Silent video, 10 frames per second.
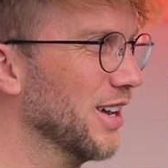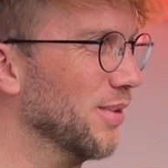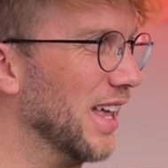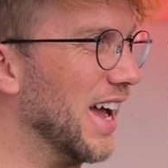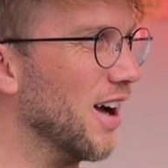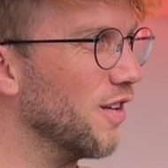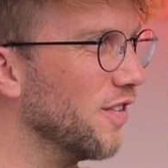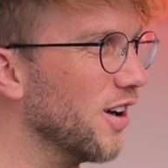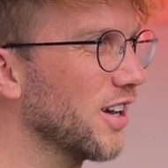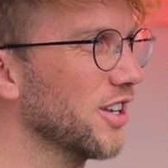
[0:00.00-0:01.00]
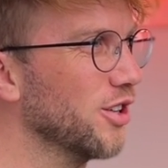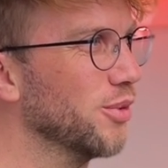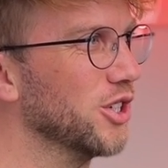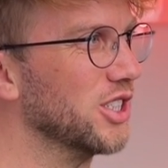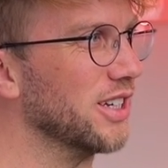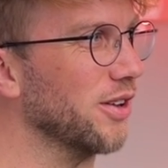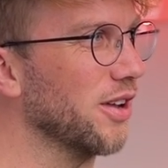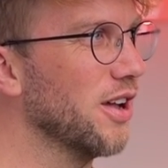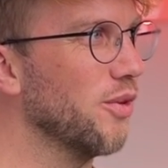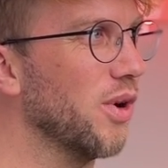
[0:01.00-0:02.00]
But like how far can you push it? Like
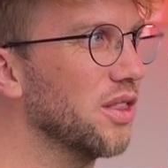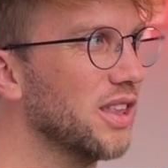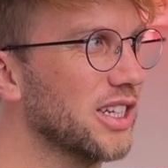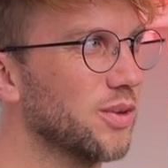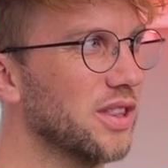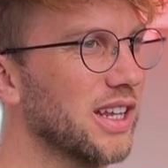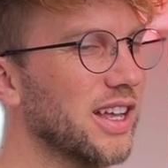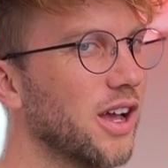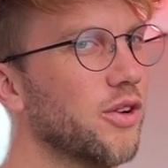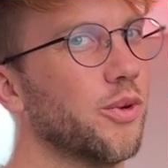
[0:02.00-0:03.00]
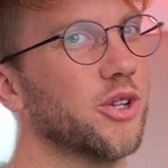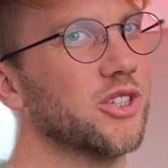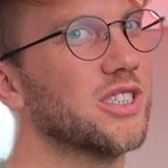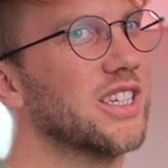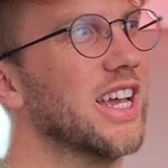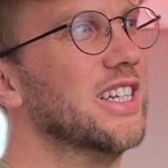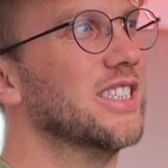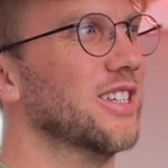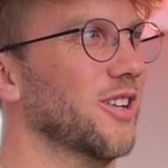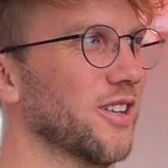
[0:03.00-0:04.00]
one th- it's one thing like, oh you want your
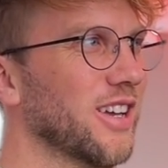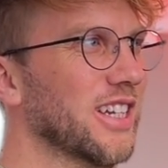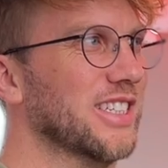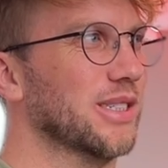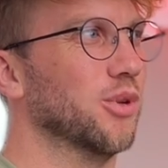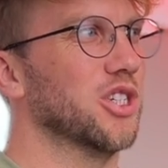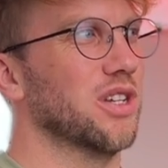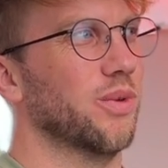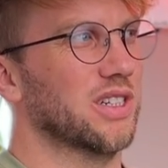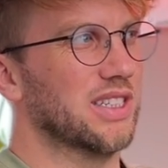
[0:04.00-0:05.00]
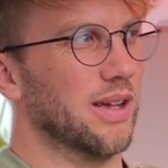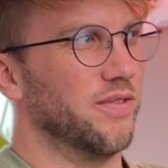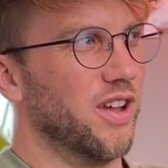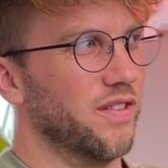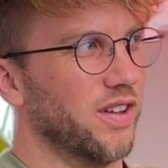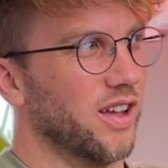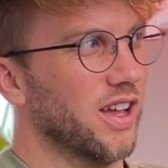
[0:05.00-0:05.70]
skates to look nice, that's pushing it one step further.